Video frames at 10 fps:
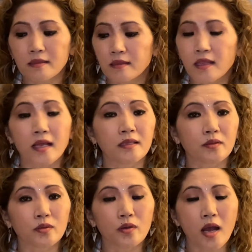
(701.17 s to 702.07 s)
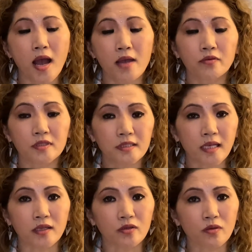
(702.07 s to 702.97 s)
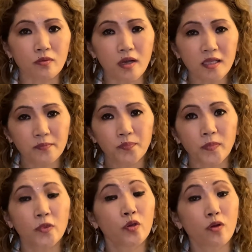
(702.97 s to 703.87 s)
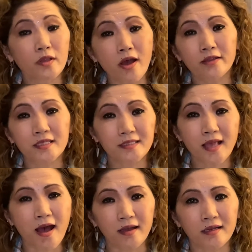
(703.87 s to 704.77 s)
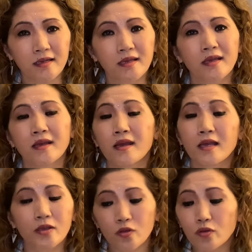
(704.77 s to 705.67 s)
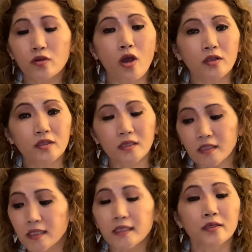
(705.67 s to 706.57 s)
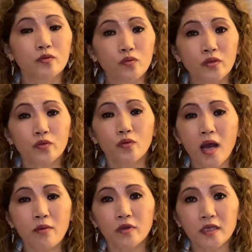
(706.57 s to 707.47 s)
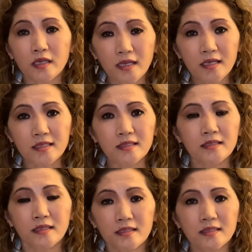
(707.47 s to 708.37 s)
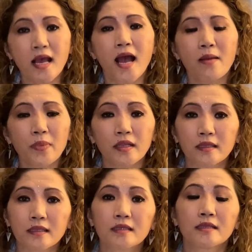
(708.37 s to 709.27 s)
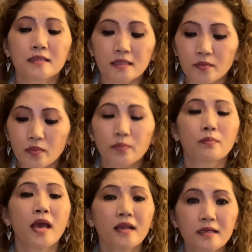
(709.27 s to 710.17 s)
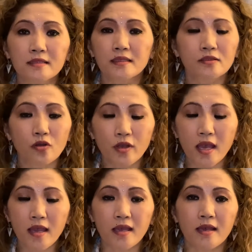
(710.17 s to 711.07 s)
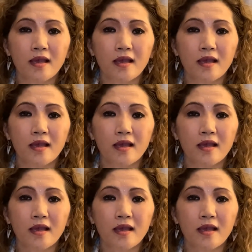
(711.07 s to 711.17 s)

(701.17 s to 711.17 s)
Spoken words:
Then I would say, you know what, you are not stuck. You're not really who you are, what it is. This has happened. This is matters. It's okay.